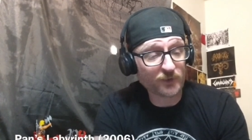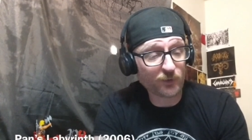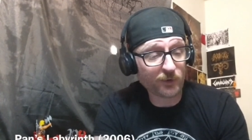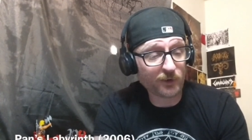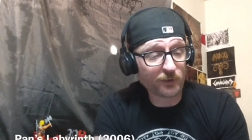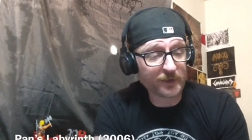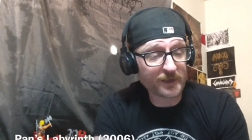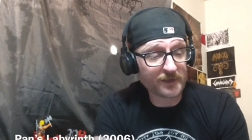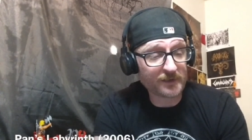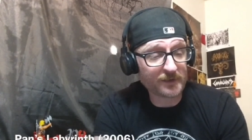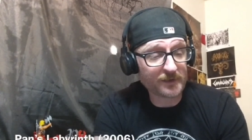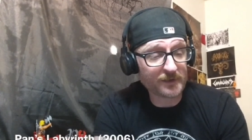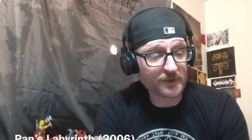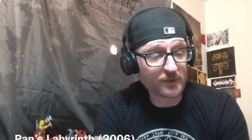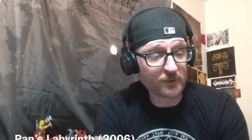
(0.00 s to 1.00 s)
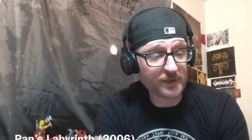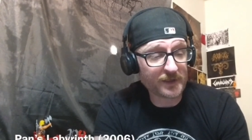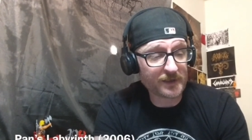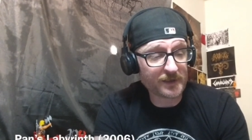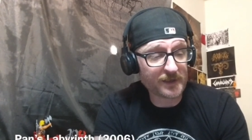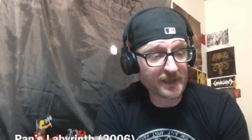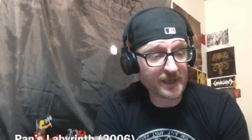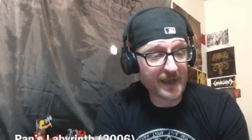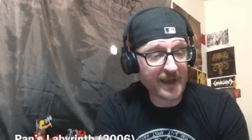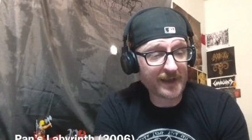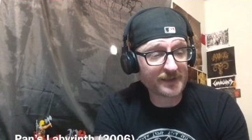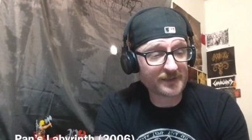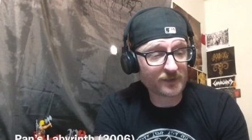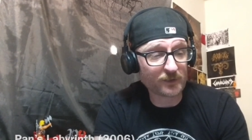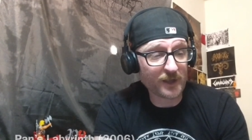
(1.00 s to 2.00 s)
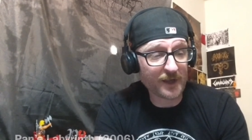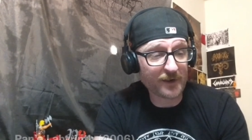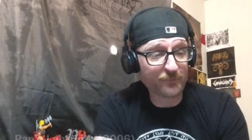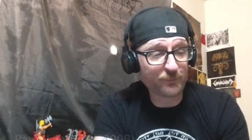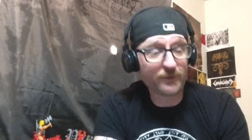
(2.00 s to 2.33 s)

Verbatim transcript: Toro, he you know he he adds a lot of